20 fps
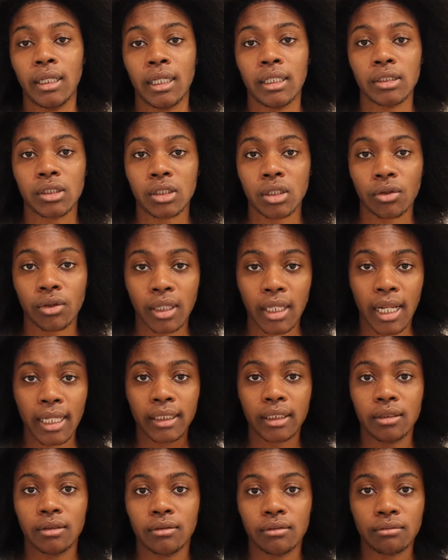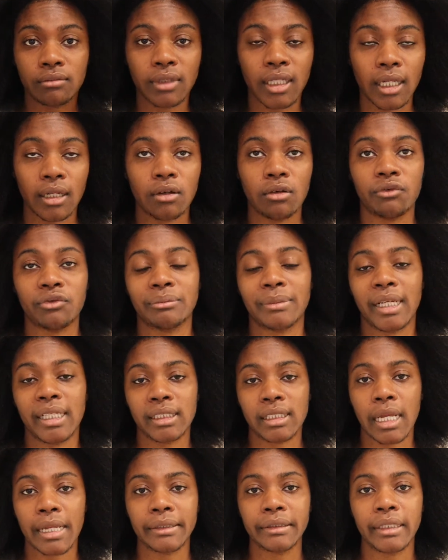so that I can get it over my
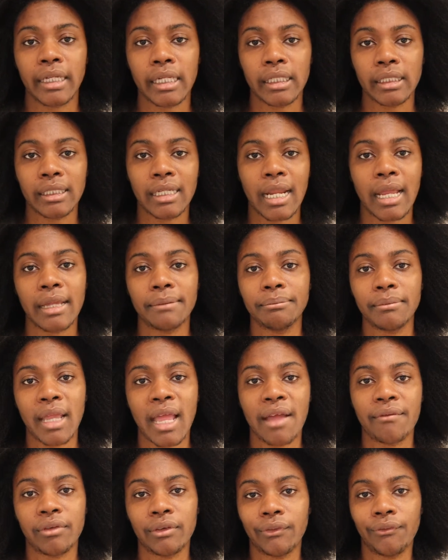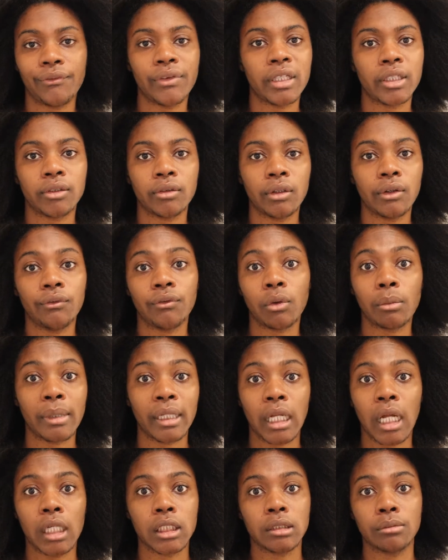entire head and not have a fear of, oh my
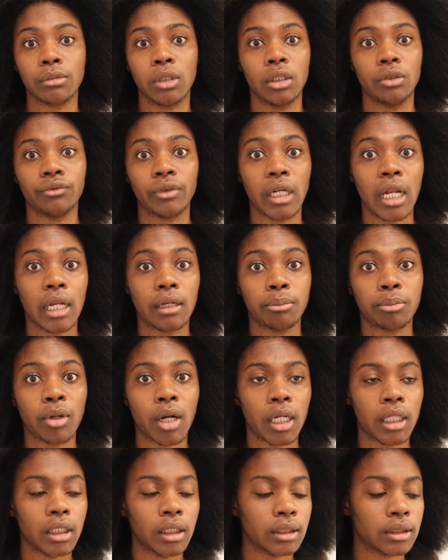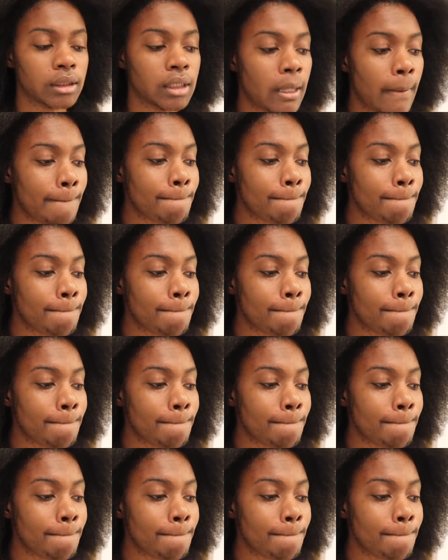gosh, I'm gonna run out of product.